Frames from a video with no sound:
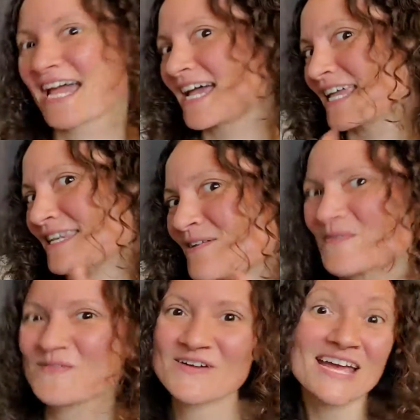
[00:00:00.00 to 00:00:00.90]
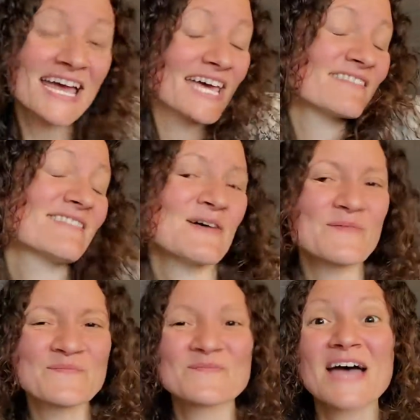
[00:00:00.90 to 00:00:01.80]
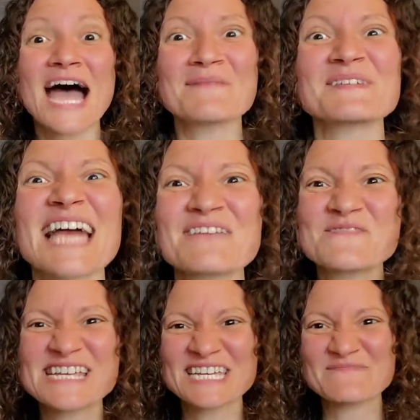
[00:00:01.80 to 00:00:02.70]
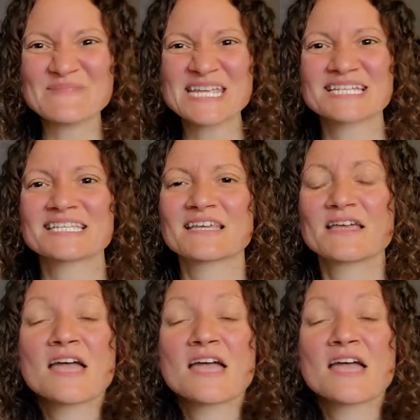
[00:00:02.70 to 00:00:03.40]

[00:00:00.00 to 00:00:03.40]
Hello, hello, I'm glad we can meet.